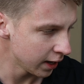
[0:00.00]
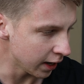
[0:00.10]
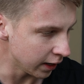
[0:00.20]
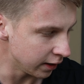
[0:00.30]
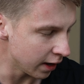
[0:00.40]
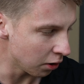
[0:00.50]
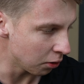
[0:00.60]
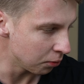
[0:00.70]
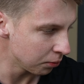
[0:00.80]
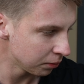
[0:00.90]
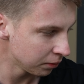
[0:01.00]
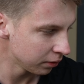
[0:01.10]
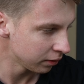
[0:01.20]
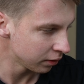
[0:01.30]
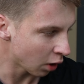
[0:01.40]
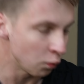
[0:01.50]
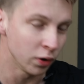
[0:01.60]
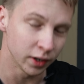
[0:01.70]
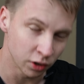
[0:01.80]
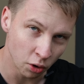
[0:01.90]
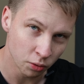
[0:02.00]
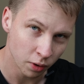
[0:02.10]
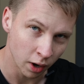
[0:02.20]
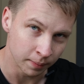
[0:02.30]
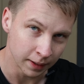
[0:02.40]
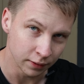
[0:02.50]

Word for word: And now I'm ready to go. I'm